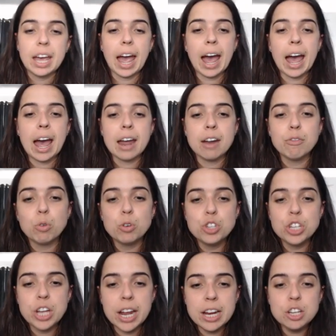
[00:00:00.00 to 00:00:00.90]
And for
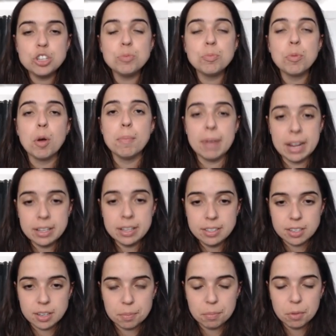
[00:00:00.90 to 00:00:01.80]
change in
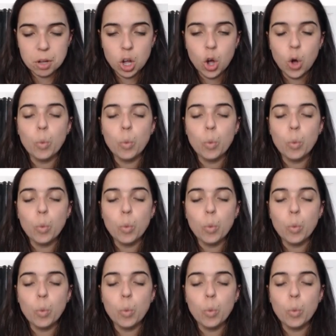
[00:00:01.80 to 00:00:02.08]
momentum,